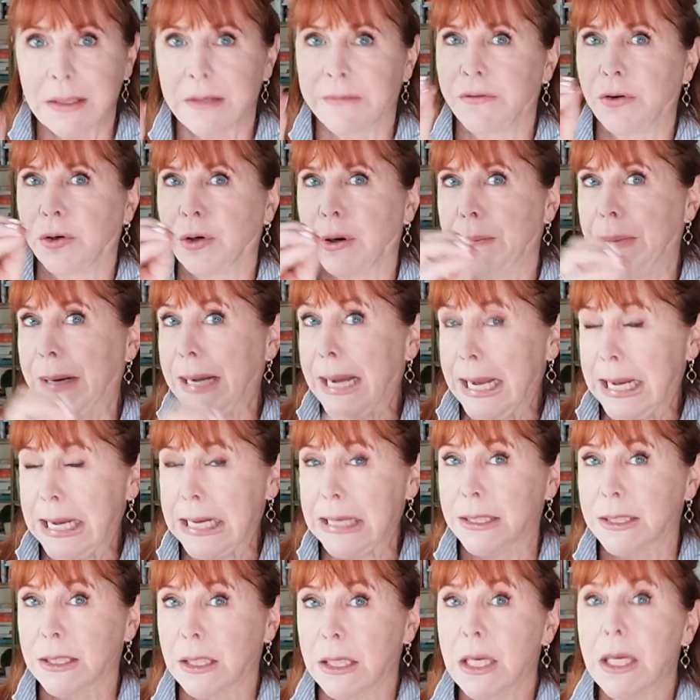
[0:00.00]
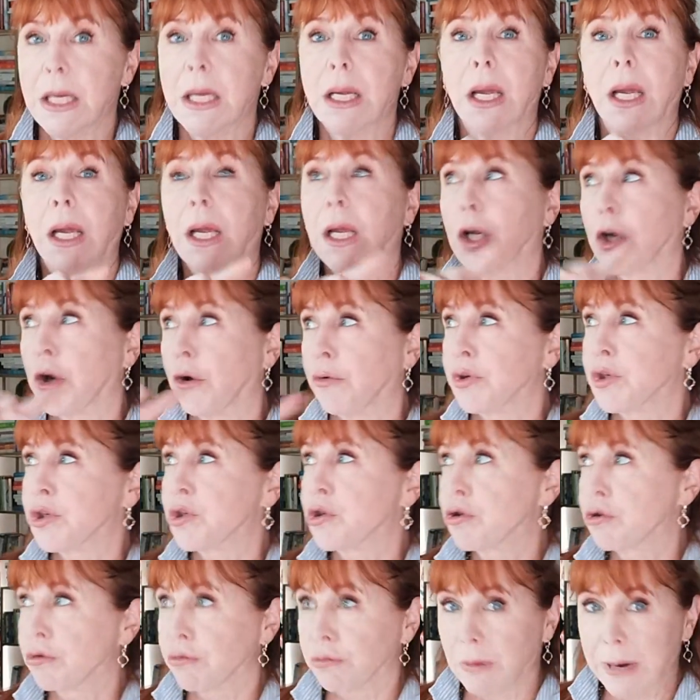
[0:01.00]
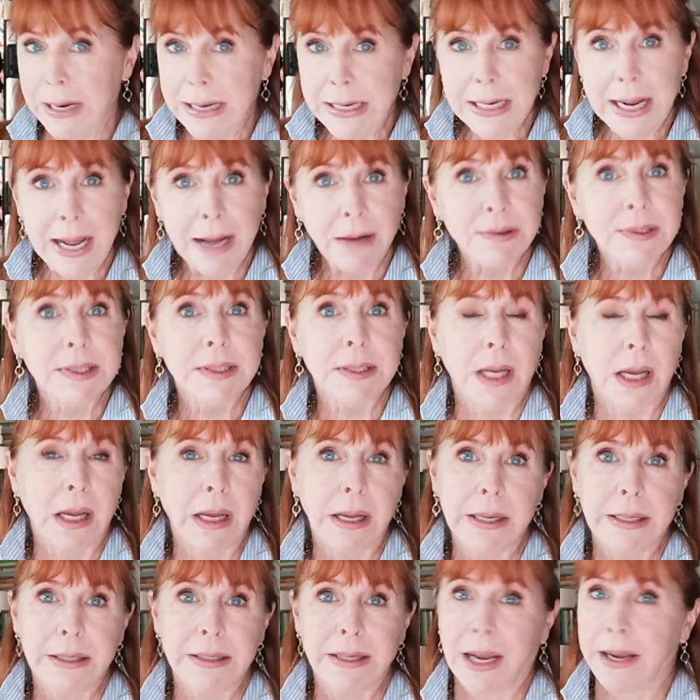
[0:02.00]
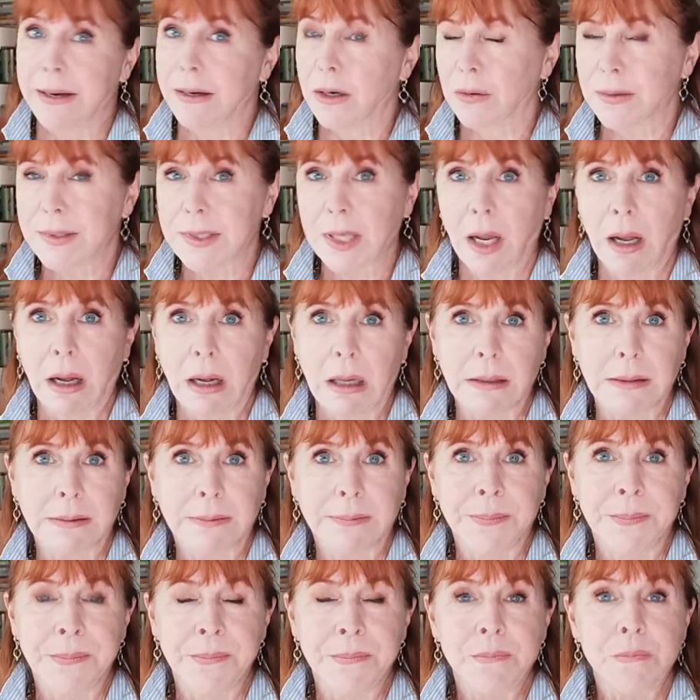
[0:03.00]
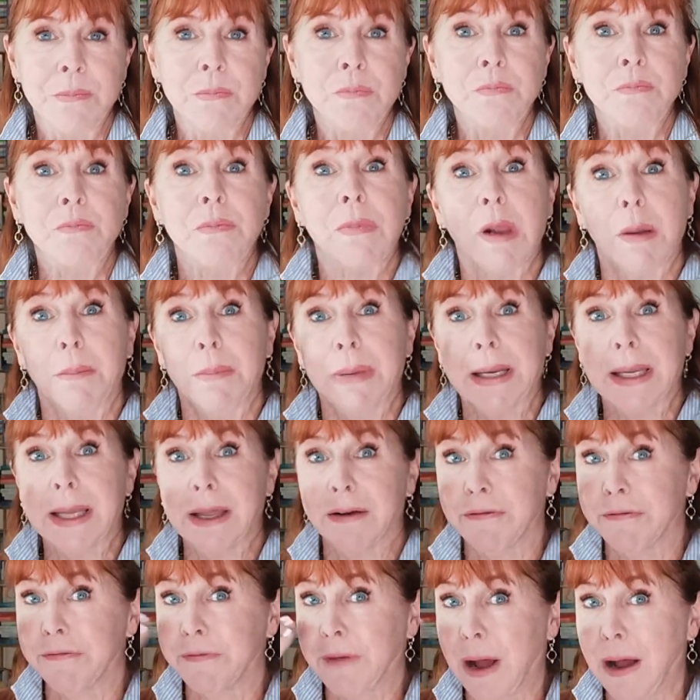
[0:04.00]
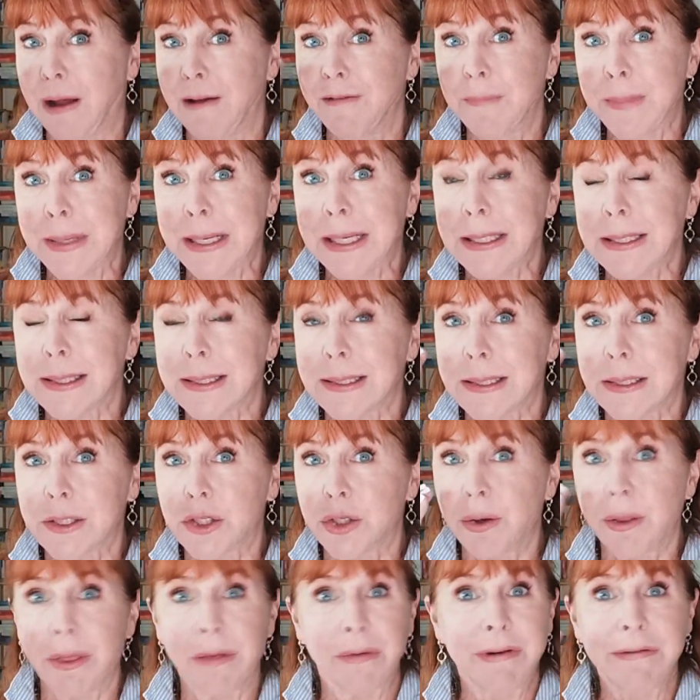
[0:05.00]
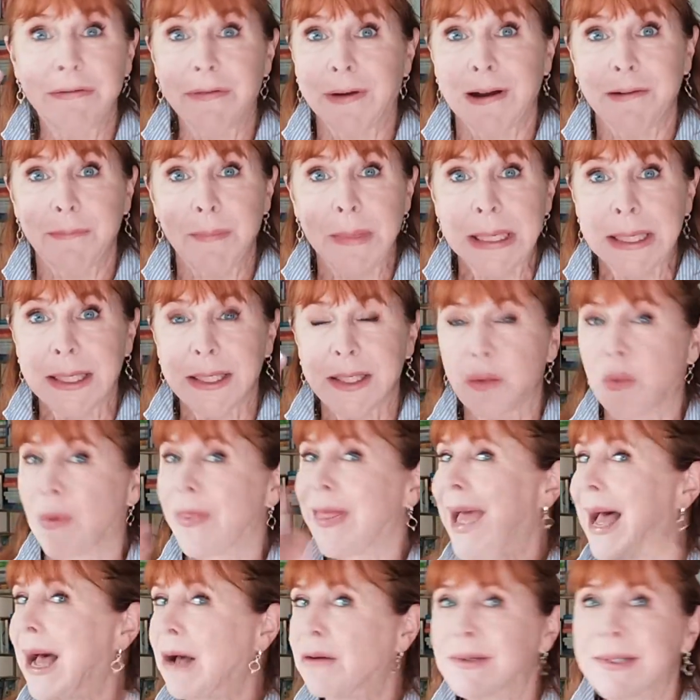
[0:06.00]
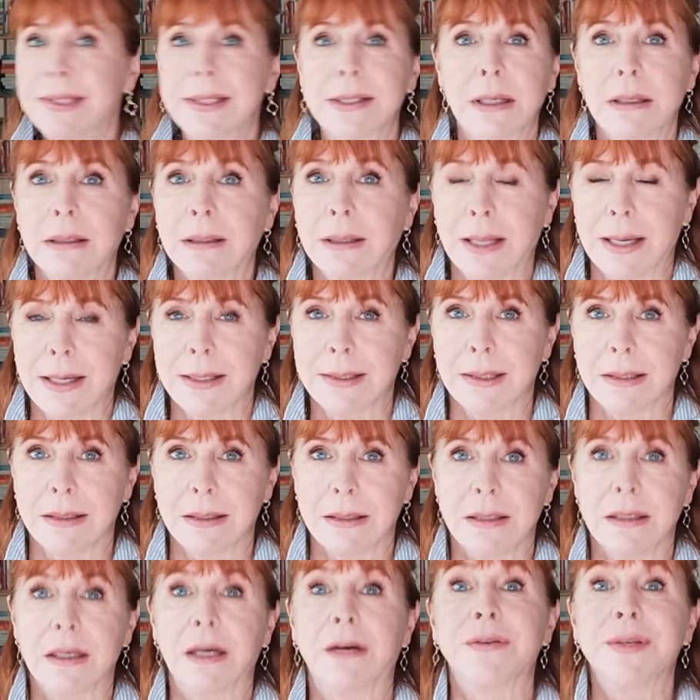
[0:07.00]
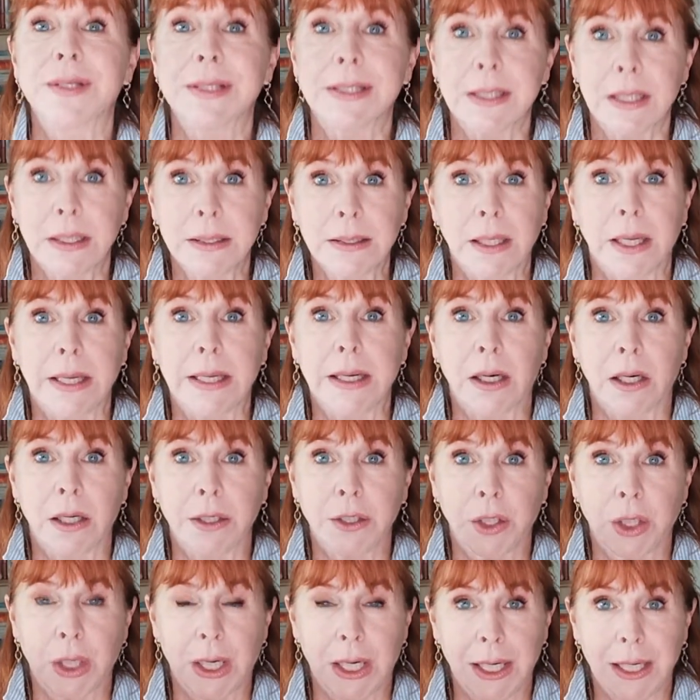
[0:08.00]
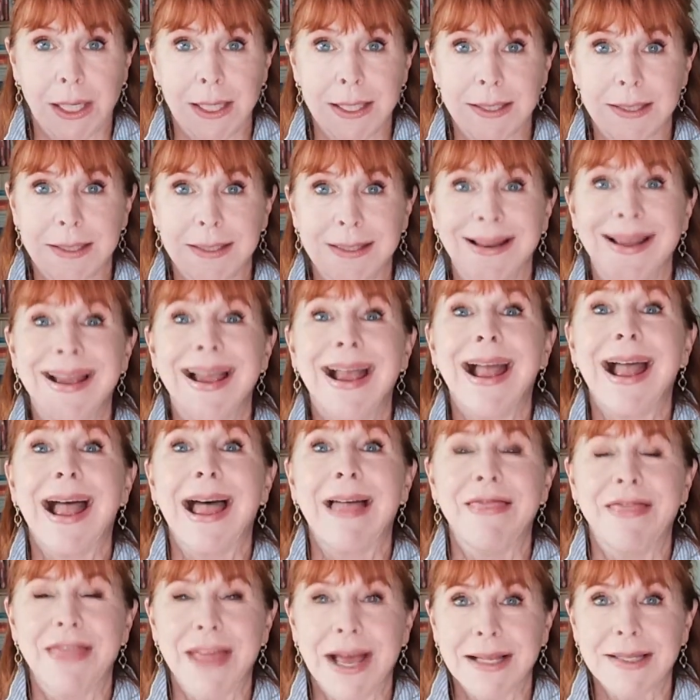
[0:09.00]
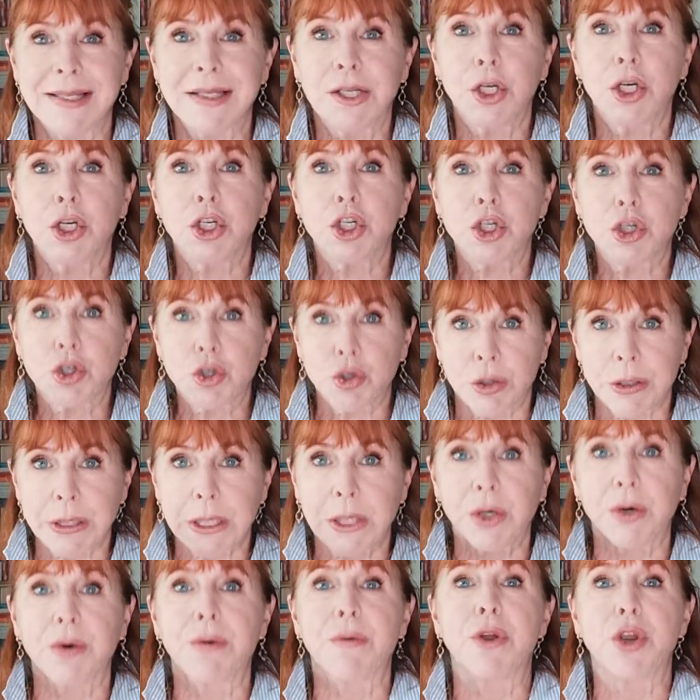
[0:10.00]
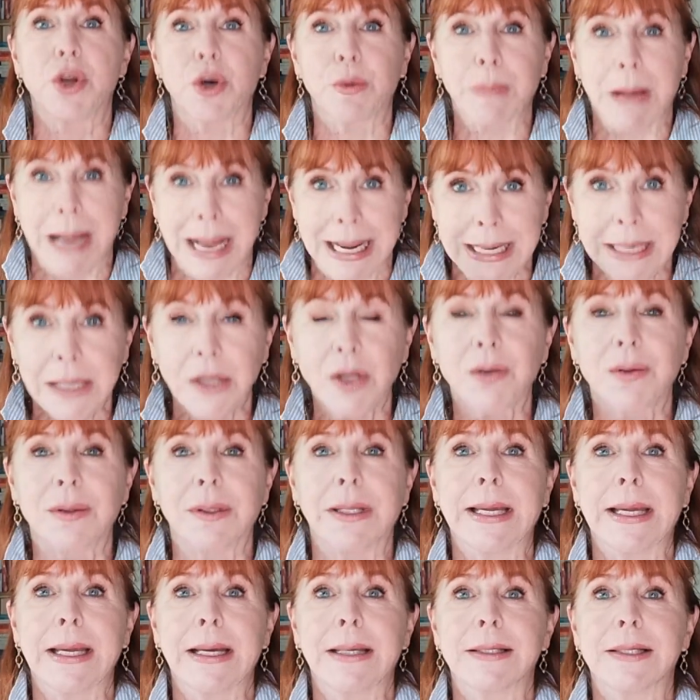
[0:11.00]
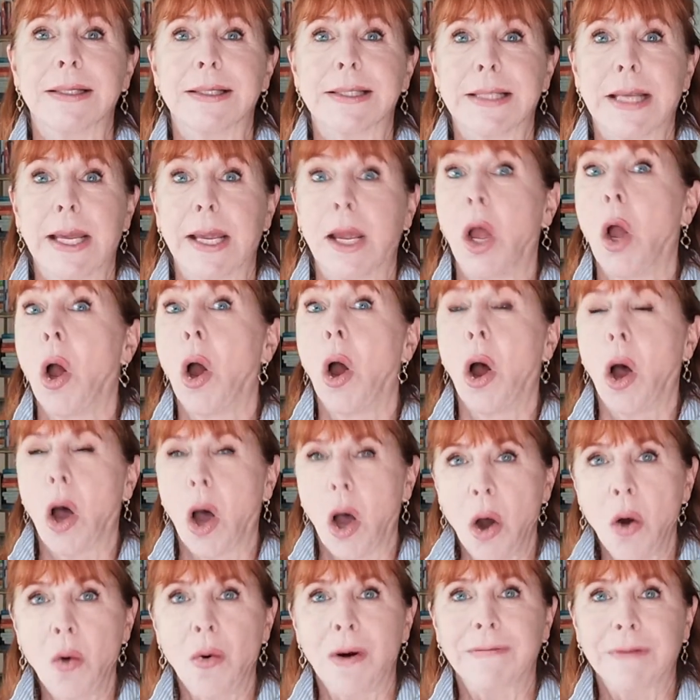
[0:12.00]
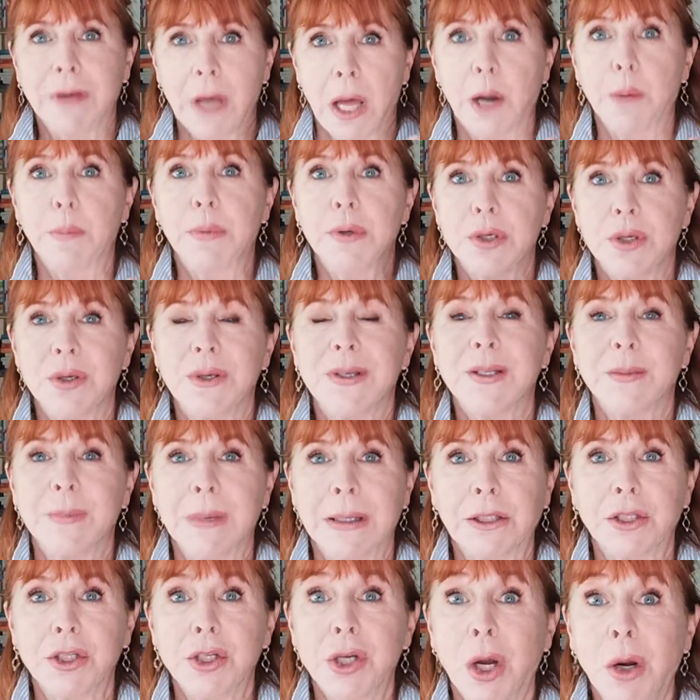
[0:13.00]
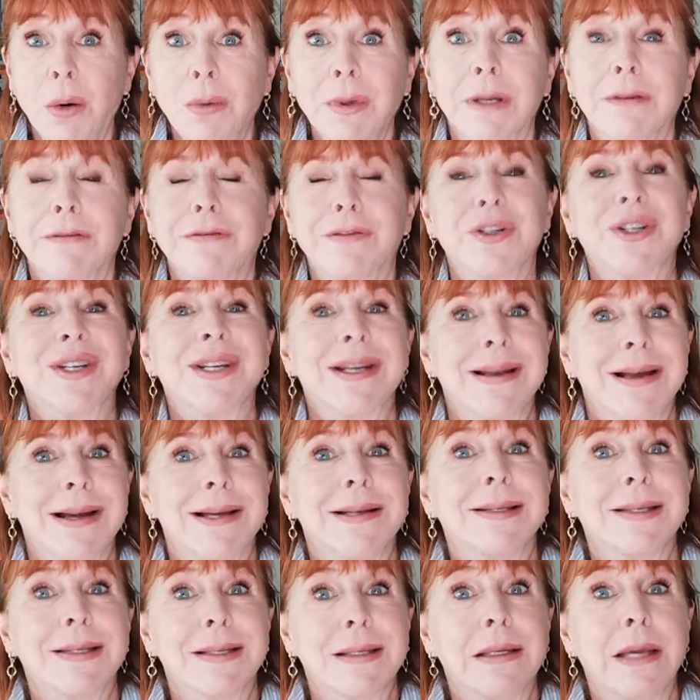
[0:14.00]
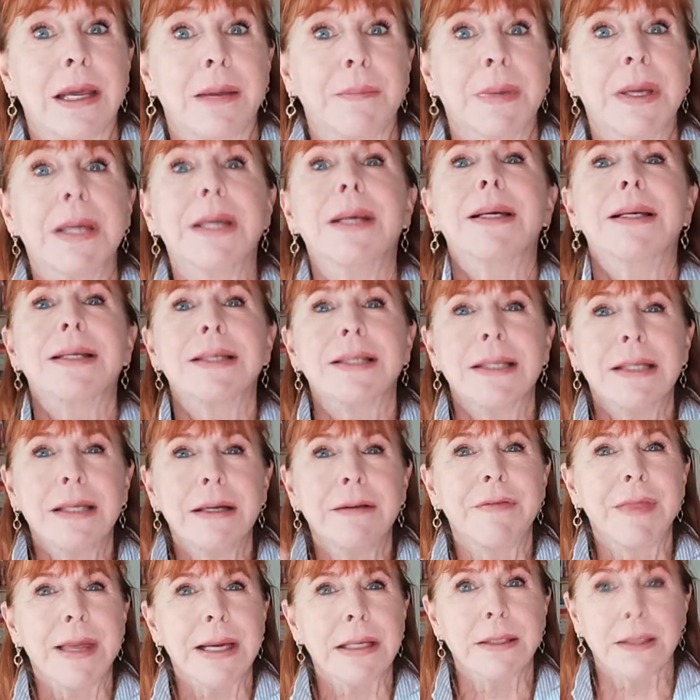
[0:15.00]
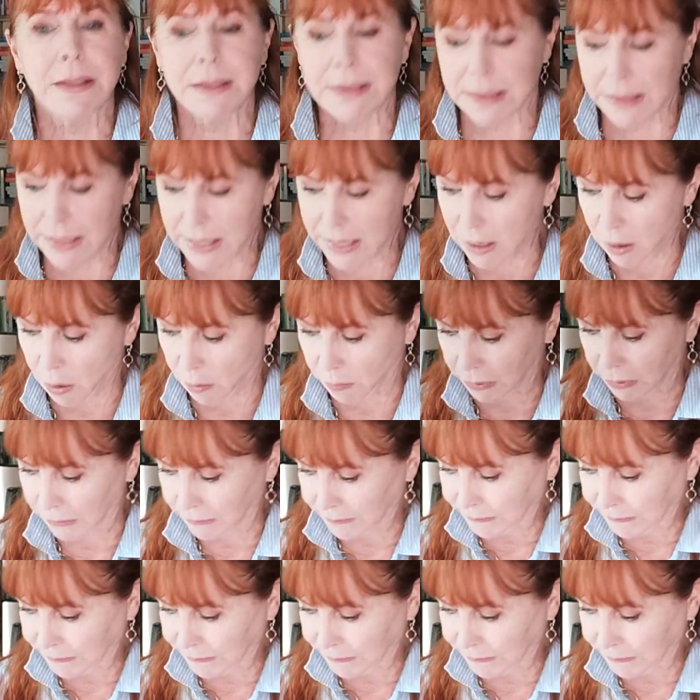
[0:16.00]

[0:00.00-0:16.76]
if you're up at eight. Go straight outside. I know it's hot but get five minutes, two, three, five minutes without sunglasses of sunlight on your eyes. And that's going to trigger your pineal gland to say, oh, I've got to produce melatonin for tonight's sleep. See if that doesn't help.